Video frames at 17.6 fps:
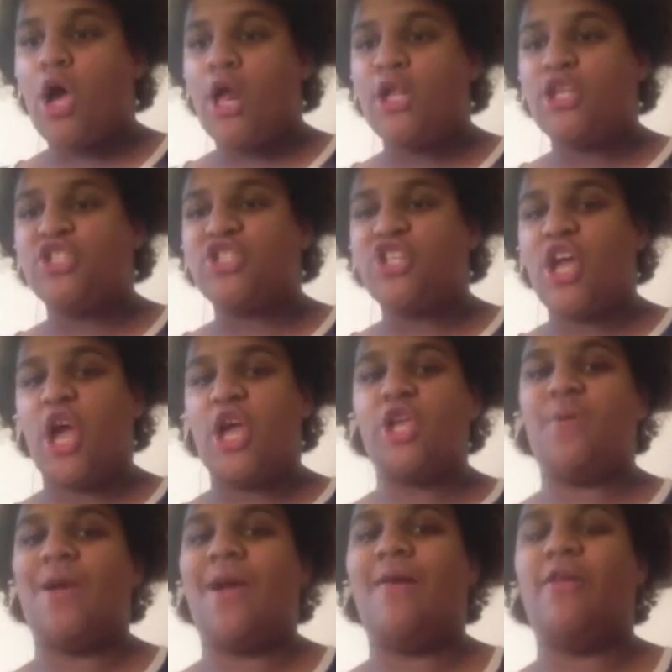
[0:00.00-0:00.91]
colour shirt are
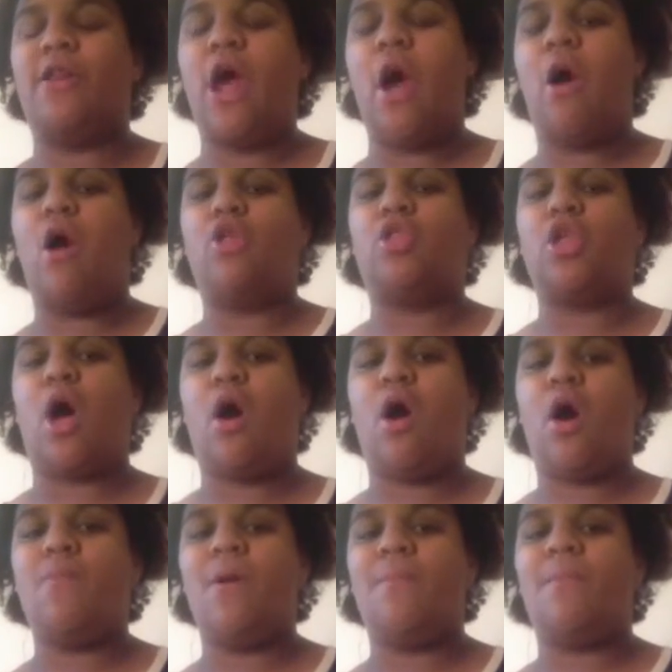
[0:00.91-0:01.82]
you wearing? I
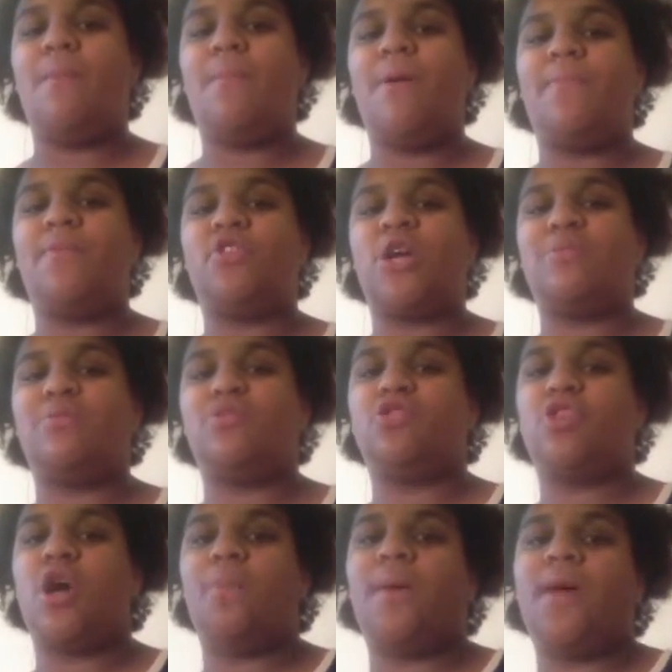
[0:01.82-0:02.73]
remember my pyjama
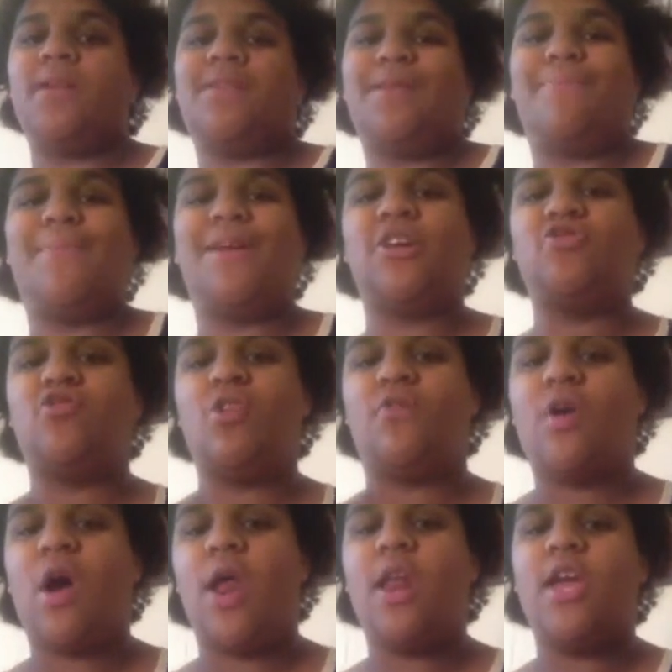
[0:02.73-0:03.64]
top. It's a mixture
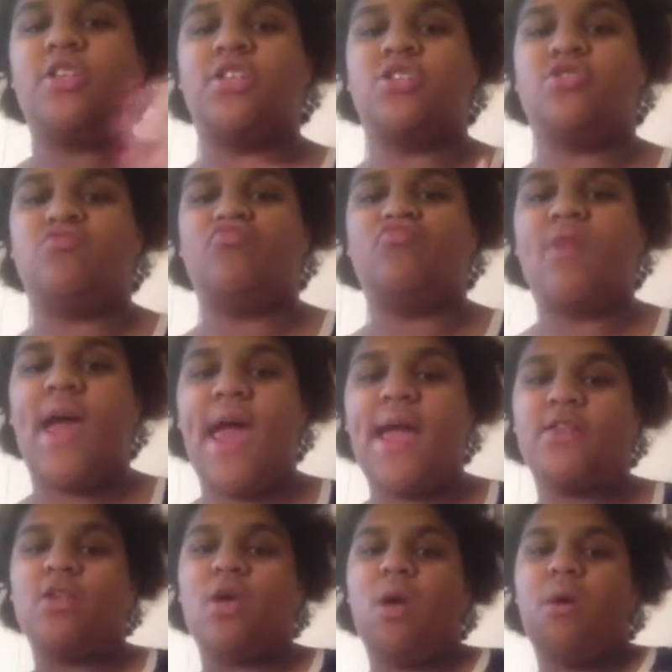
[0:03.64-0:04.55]
of colours. It's
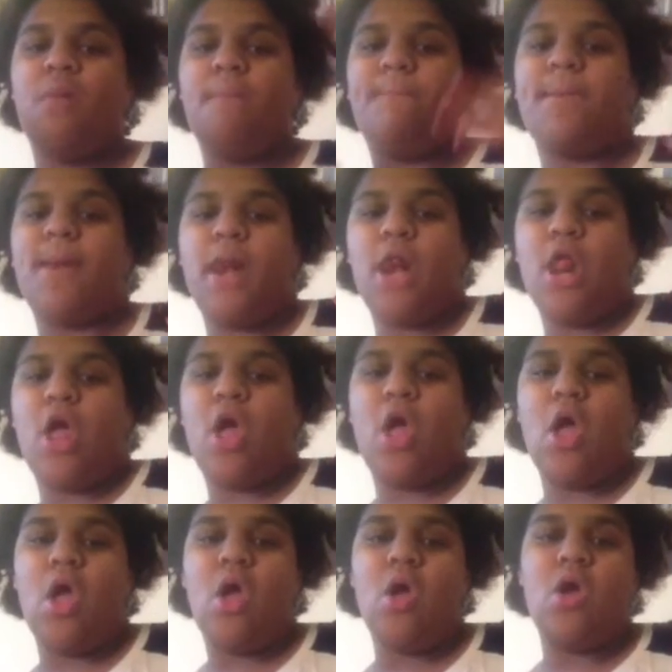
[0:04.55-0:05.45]
red,
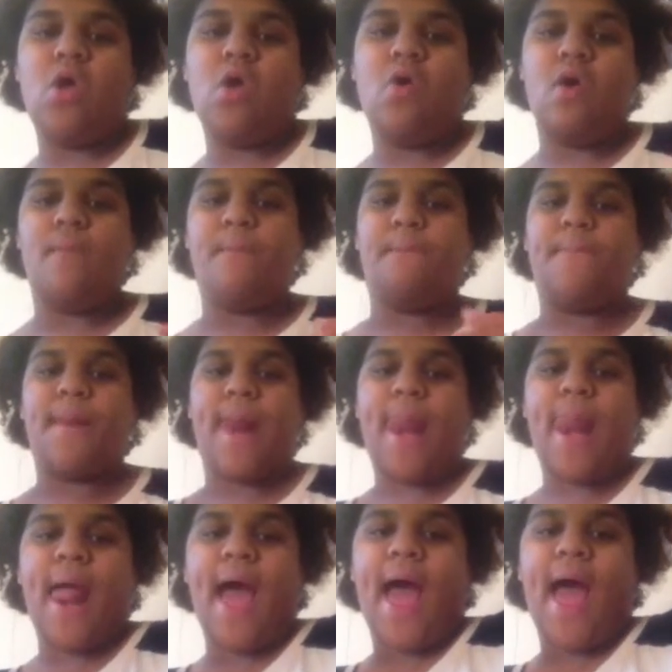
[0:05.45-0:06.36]
blue,
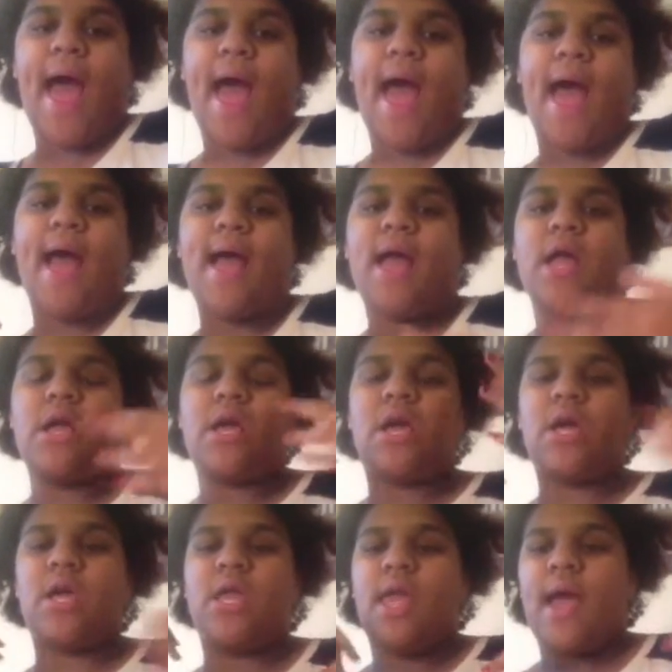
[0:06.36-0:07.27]
black.
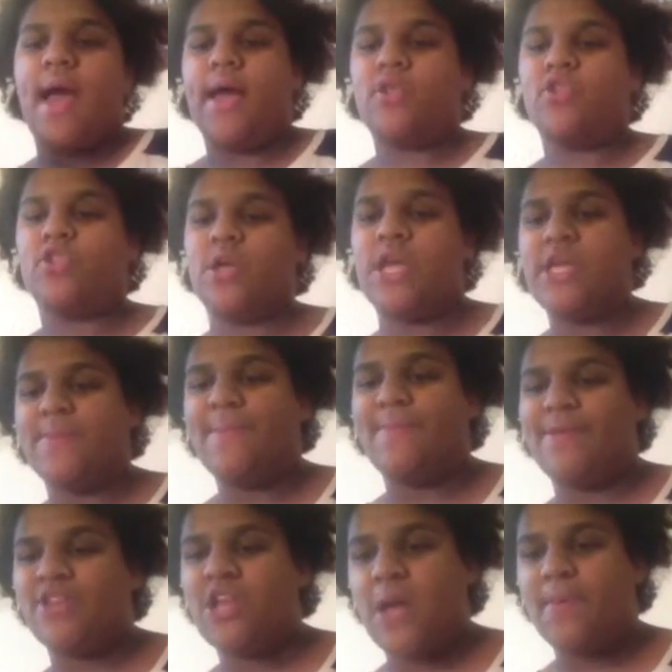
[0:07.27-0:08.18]
Yeah, so it's my
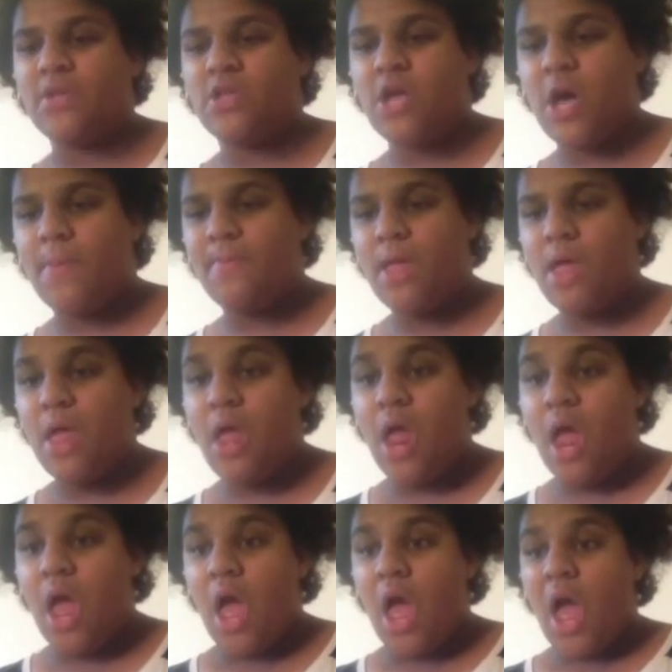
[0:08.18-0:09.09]
pyjama top.
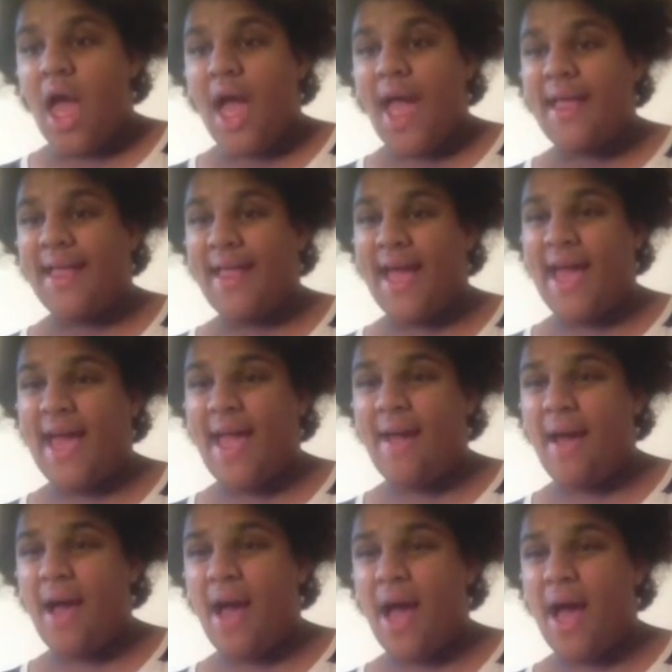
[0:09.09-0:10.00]

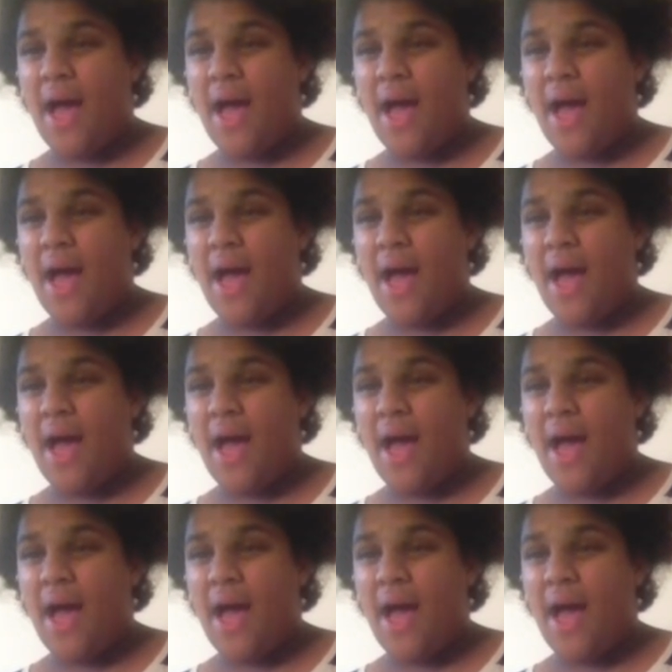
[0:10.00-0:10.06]
Okay,